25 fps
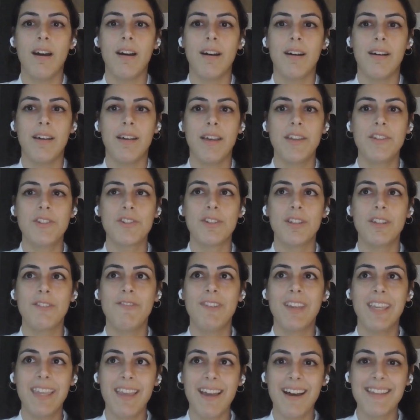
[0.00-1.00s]
Actually,
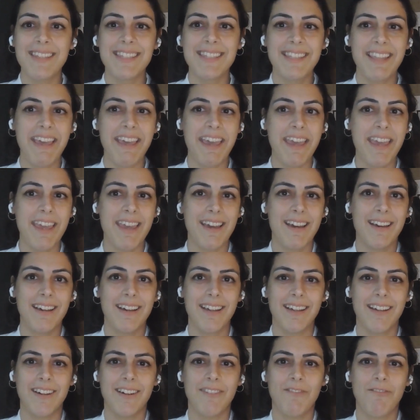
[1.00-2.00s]
we can say
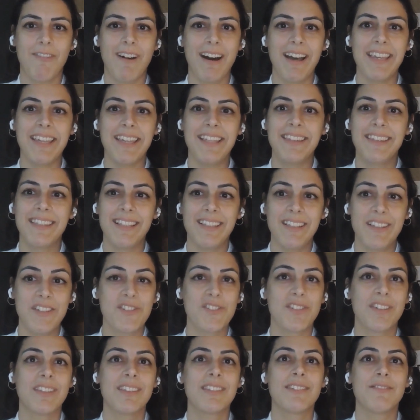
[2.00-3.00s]
why
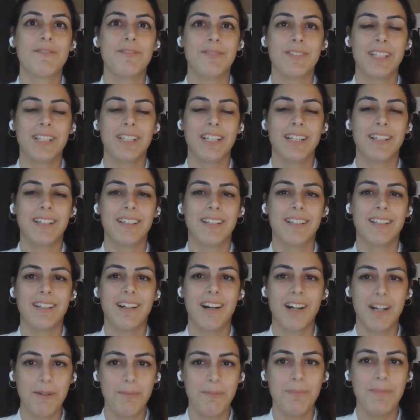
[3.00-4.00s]
intelligent
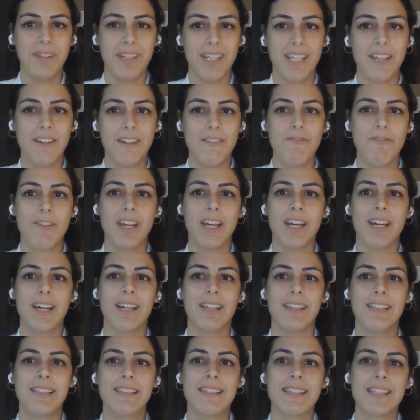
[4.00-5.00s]

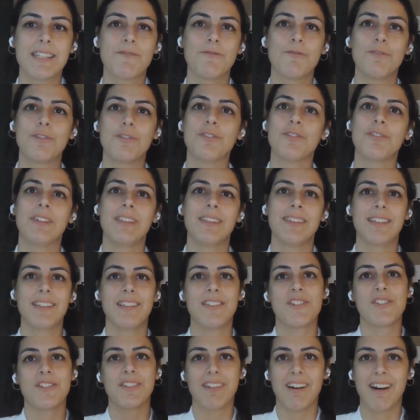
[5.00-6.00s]
RPA. This is VooDoo
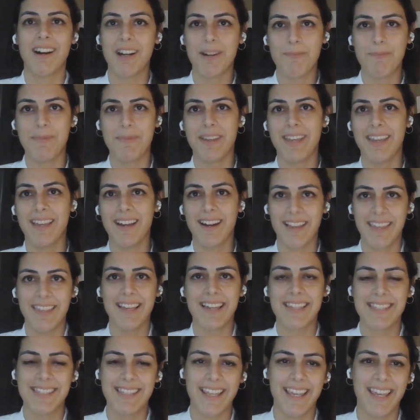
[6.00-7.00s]
Intelligent RPA, I
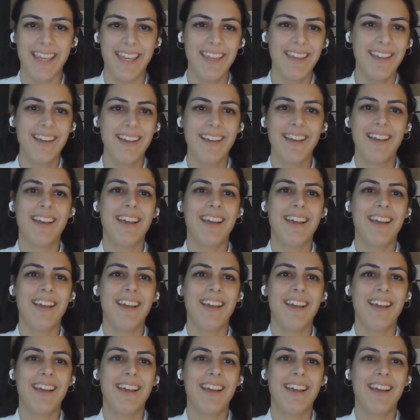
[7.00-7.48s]
can say.